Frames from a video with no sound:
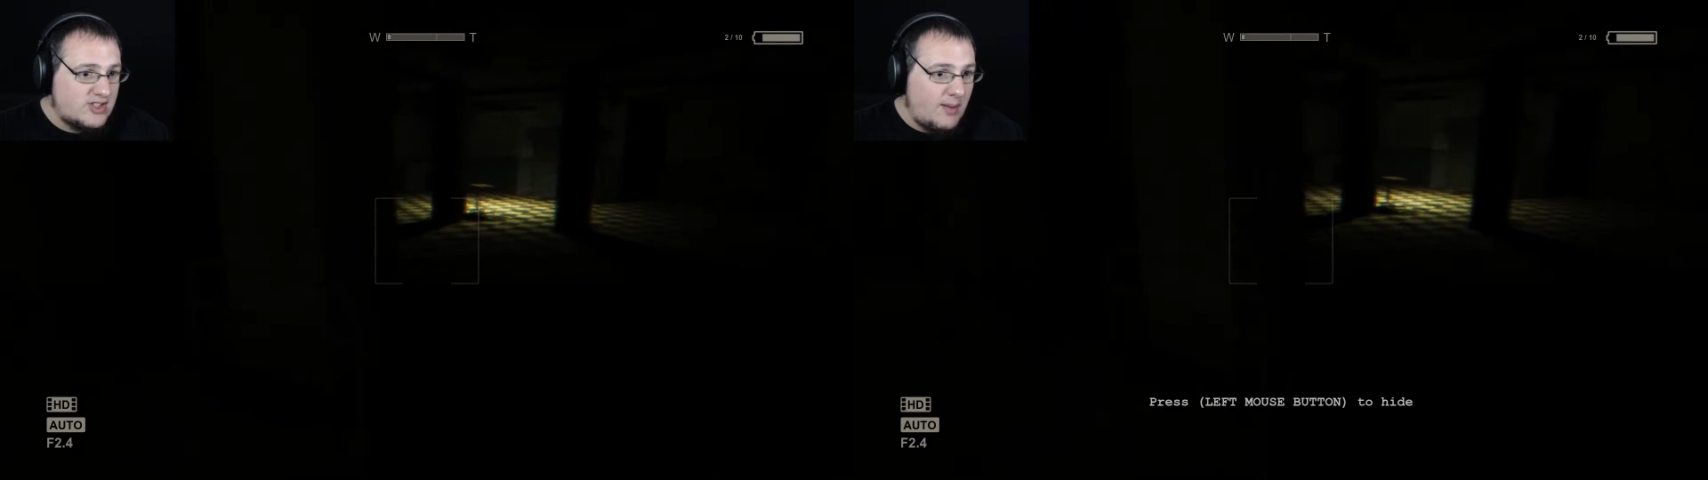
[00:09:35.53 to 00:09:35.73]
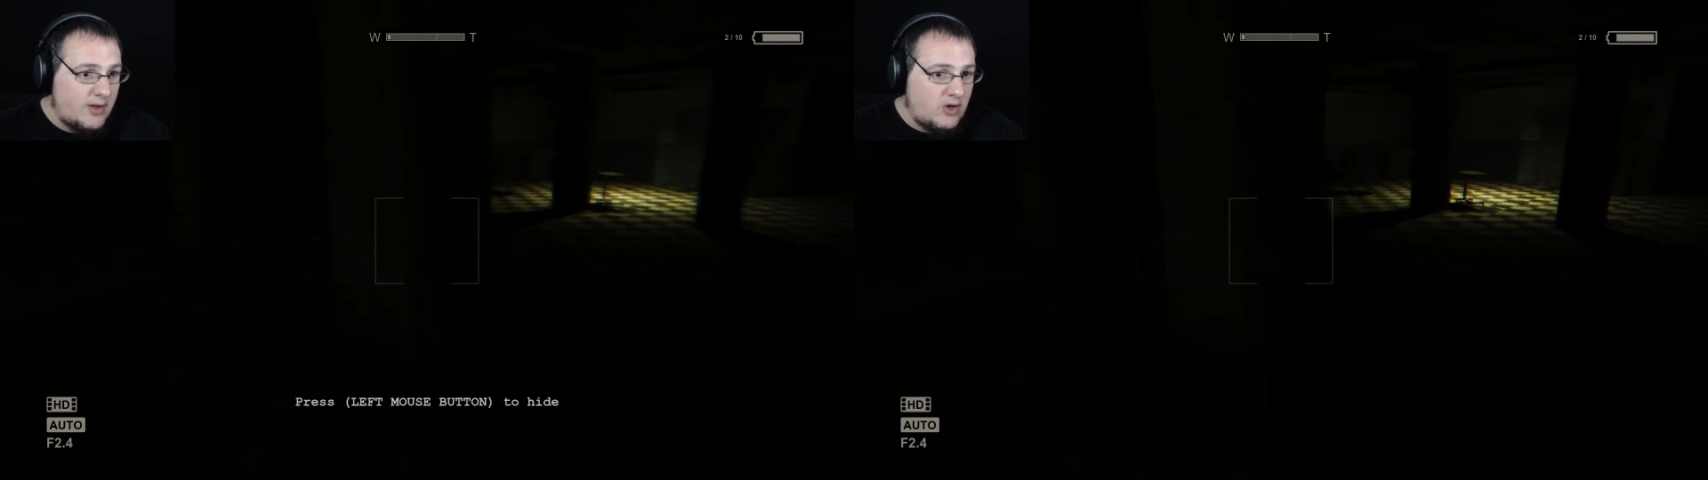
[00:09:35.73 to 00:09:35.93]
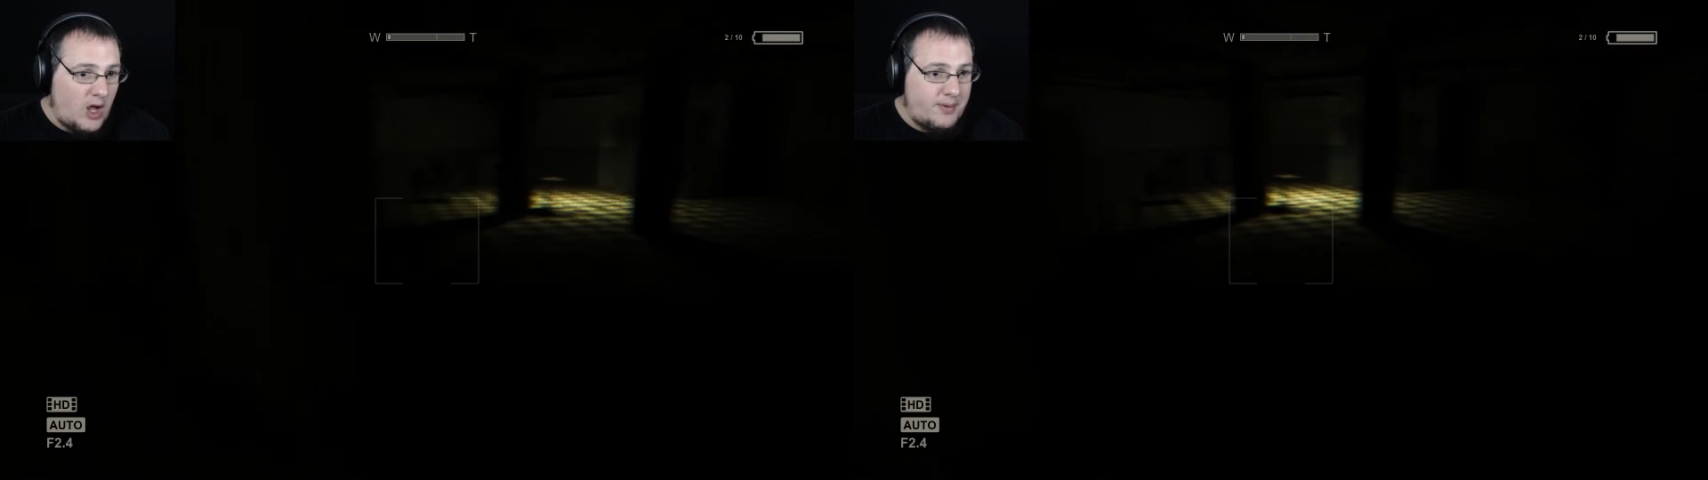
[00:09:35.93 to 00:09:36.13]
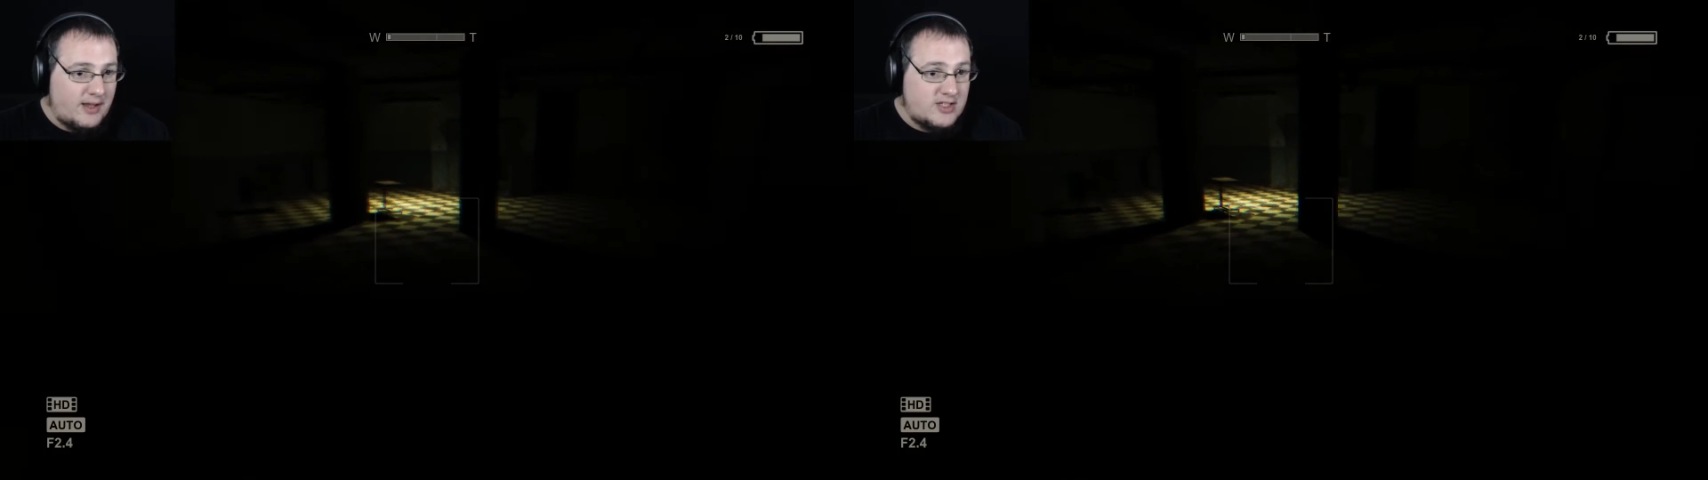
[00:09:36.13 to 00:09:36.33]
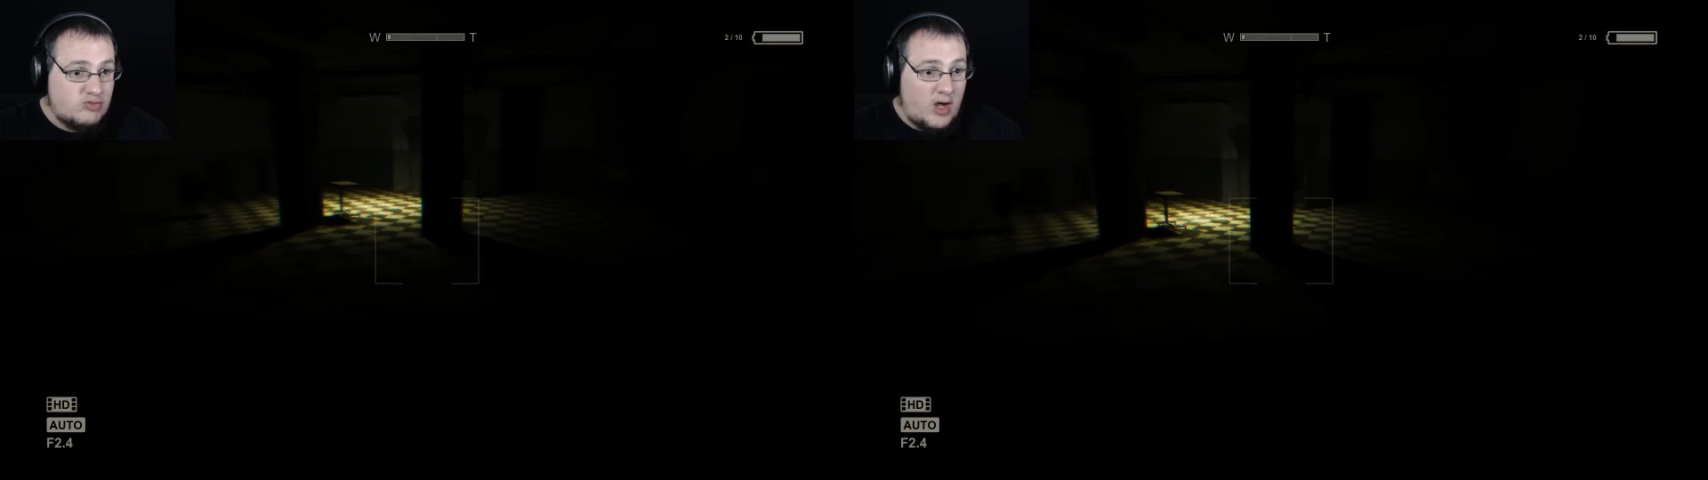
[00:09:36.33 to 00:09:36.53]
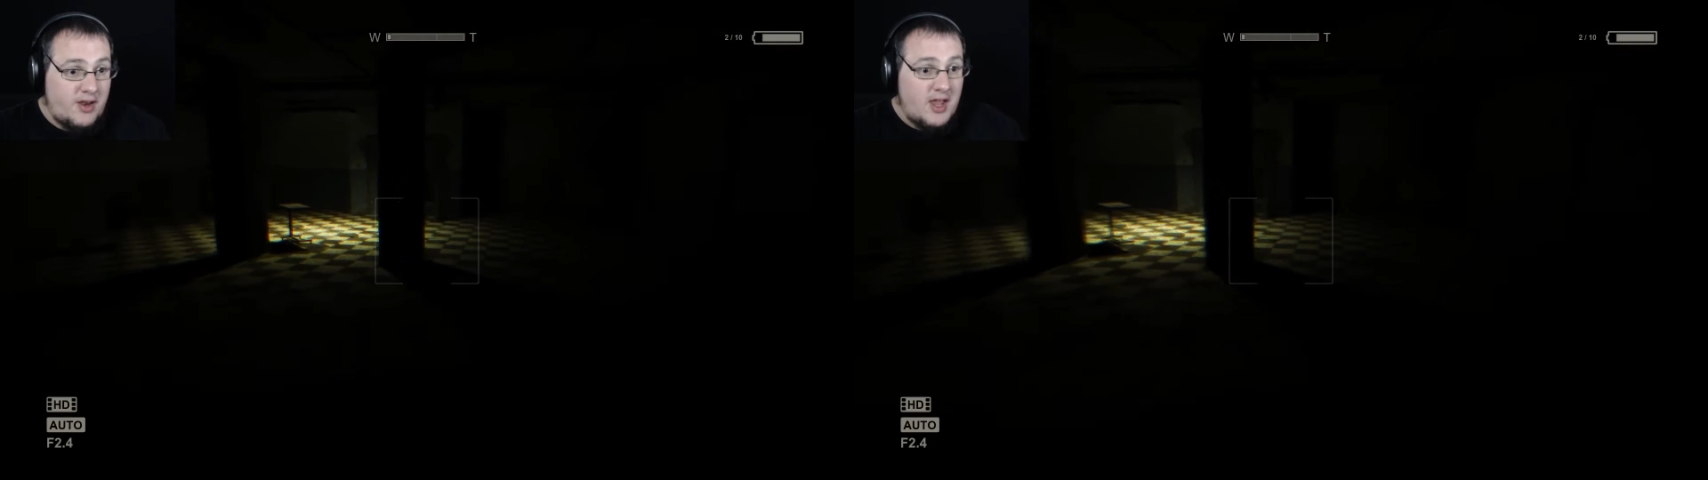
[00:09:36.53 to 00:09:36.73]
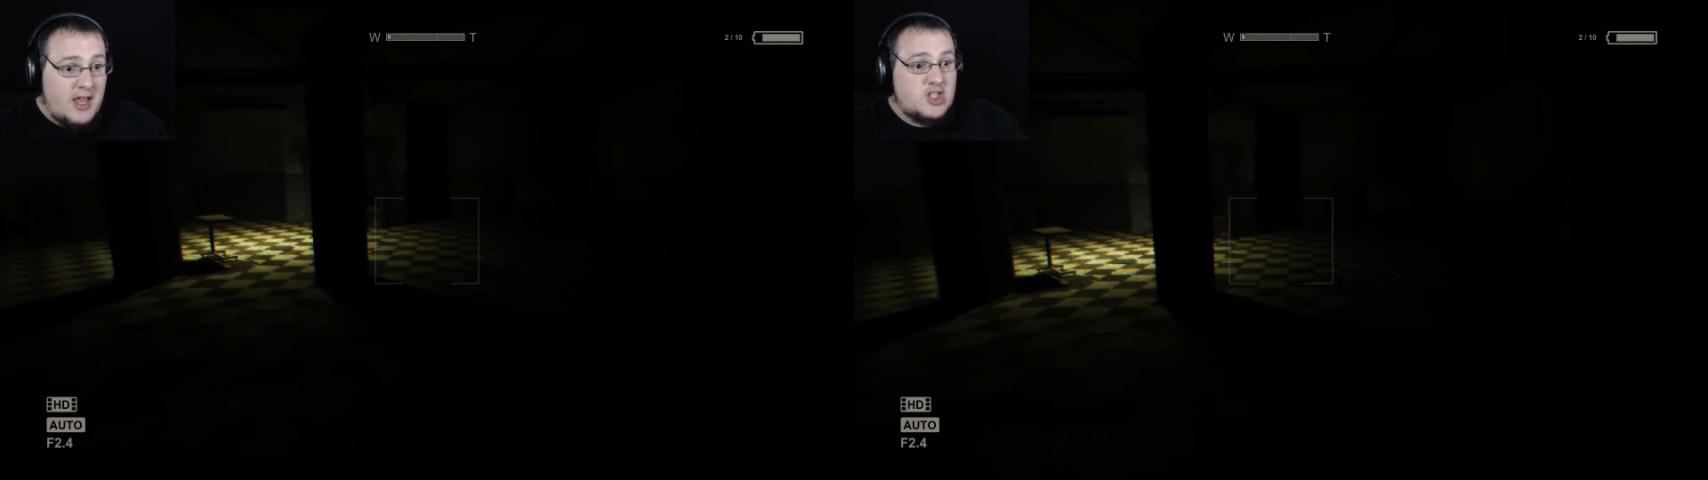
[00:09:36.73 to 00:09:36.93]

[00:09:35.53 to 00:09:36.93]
time I got up and out. Just run.